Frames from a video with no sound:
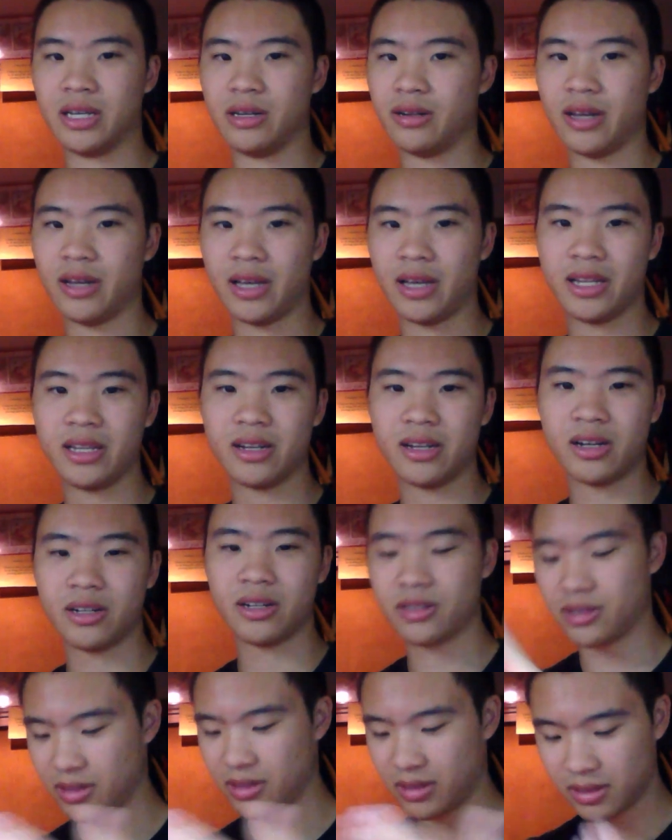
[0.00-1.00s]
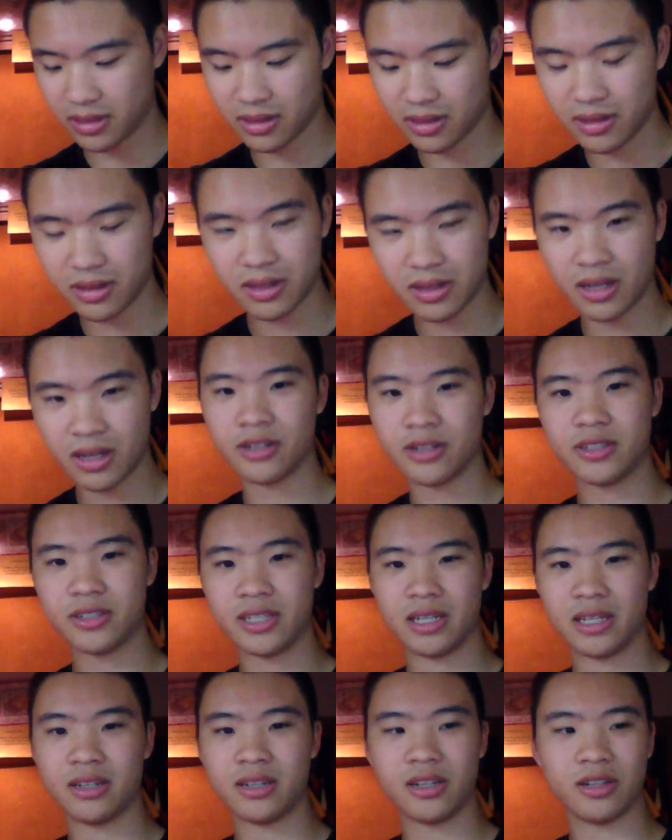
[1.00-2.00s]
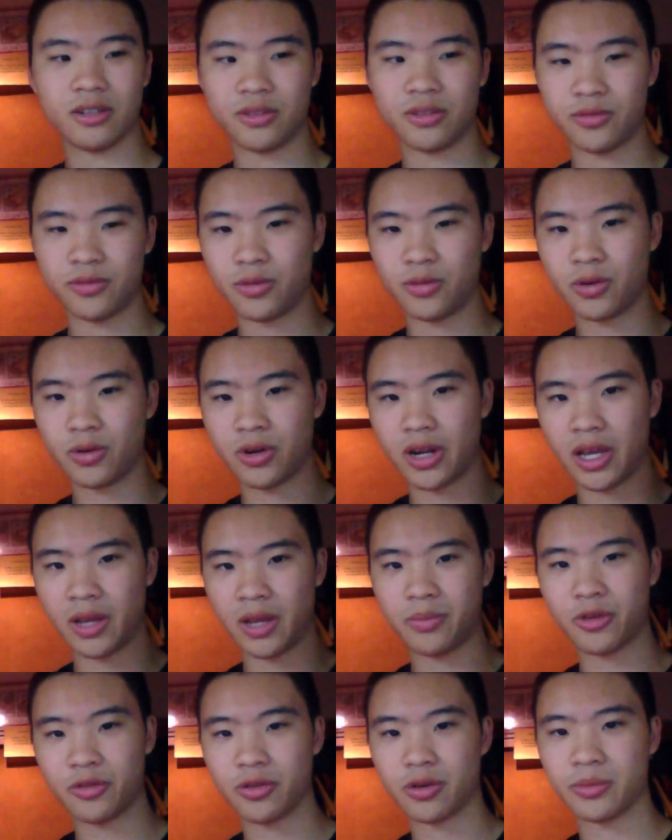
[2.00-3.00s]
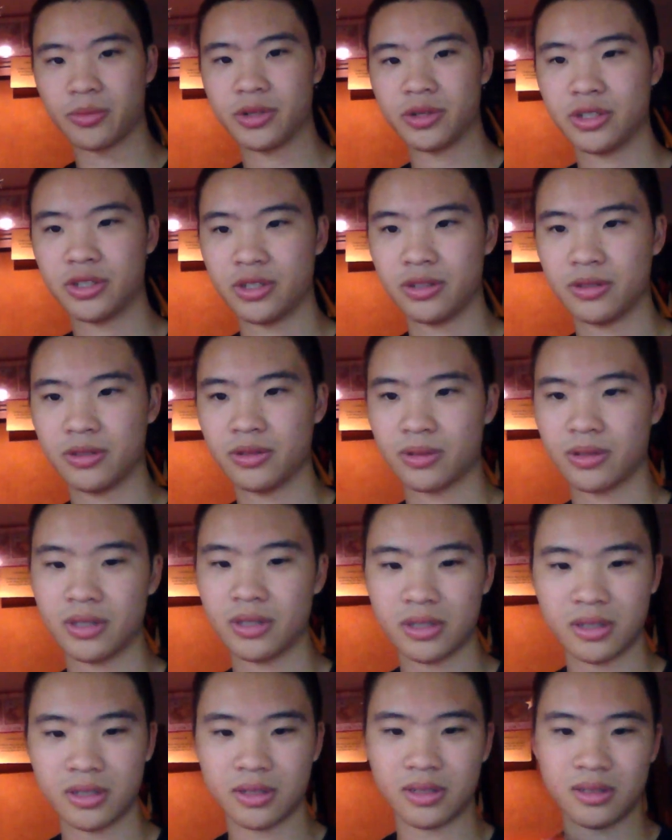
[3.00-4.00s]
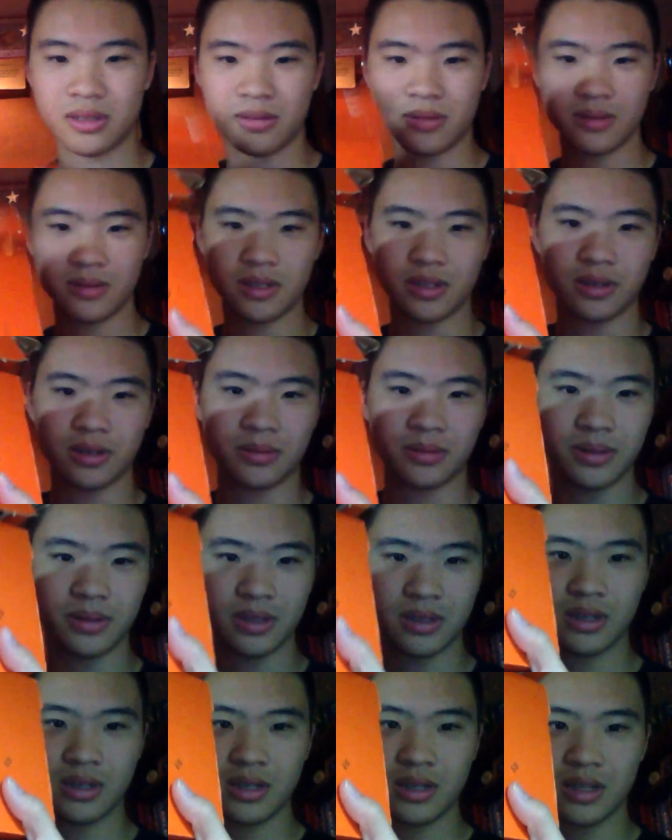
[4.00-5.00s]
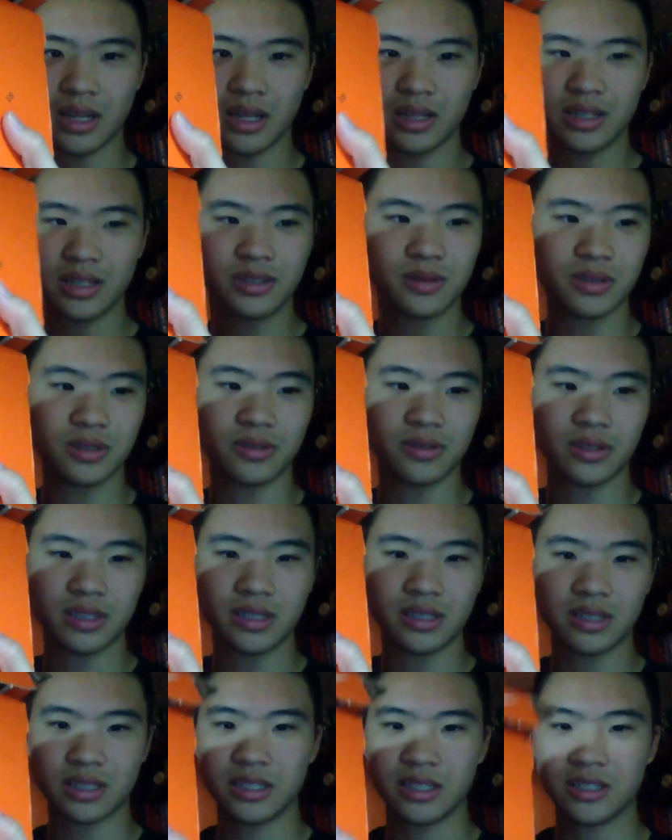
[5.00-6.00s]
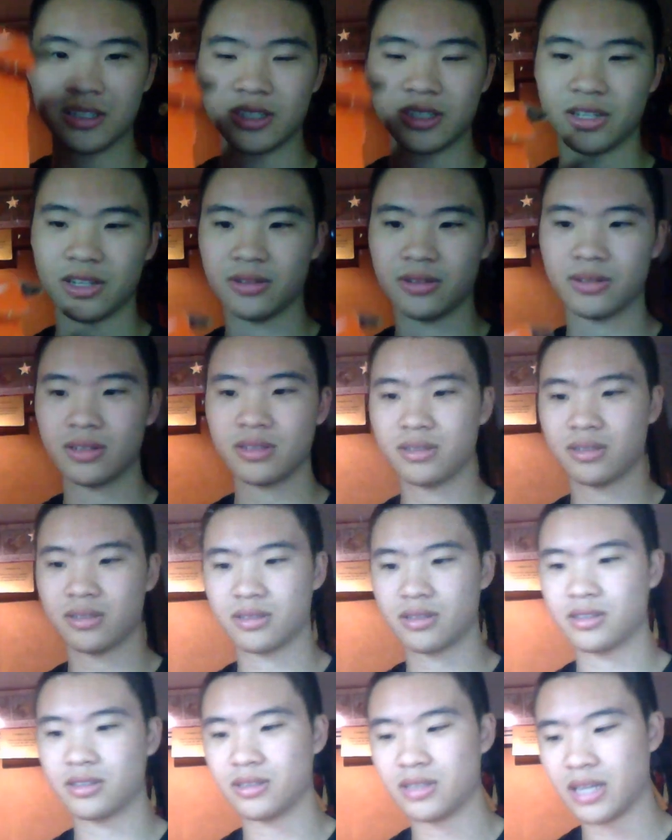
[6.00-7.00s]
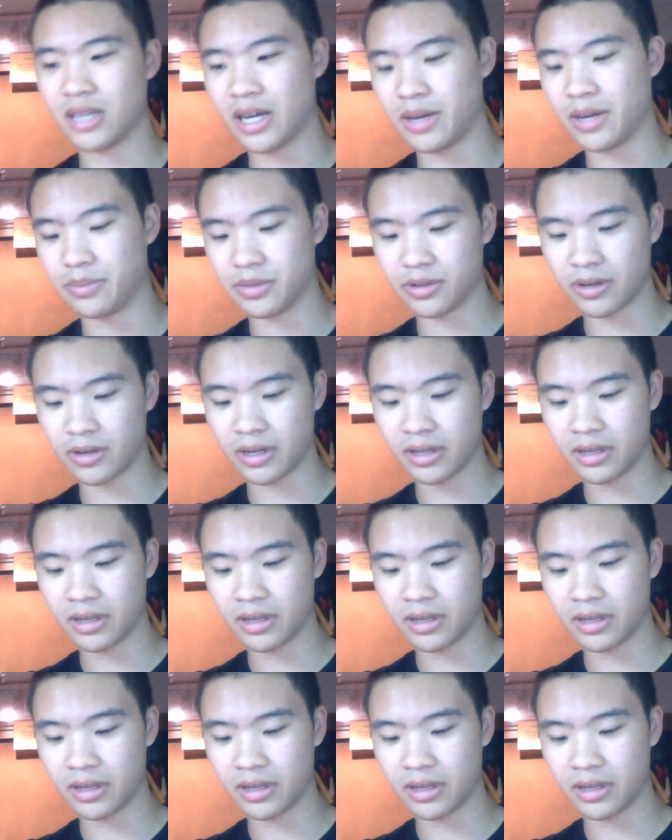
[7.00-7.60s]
$80, $110 for a performance shoe. This is, and this was only 6 years ago. This is good times, right?